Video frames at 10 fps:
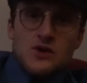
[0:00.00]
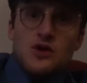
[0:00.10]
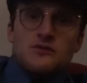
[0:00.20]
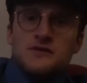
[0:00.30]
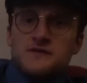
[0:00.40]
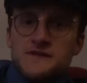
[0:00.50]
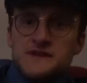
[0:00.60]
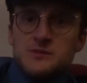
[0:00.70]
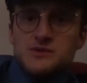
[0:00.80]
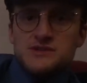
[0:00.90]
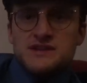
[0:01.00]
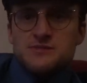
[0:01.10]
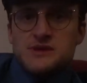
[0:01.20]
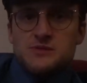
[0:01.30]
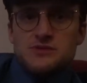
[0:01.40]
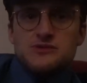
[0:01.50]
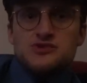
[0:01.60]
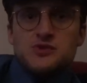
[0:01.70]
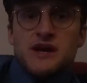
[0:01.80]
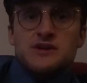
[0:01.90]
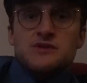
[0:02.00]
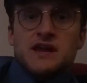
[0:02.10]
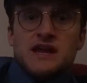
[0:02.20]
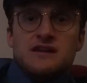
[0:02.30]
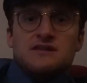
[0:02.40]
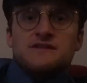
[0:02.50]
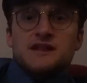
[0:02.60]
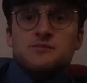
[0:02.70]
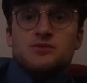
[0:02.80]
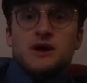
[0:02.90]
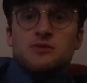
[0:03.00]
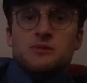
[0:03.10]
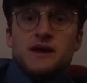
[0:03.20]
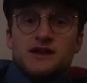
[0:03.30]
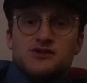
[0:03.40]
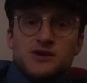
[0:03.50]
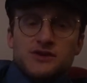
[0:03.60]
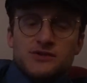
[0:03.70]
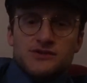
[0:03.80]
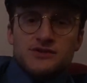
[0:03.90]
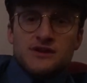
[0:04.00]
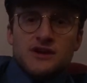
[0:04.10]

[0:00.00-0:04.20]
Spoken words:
Over 15% of people who try cocaine develop problematic drug use.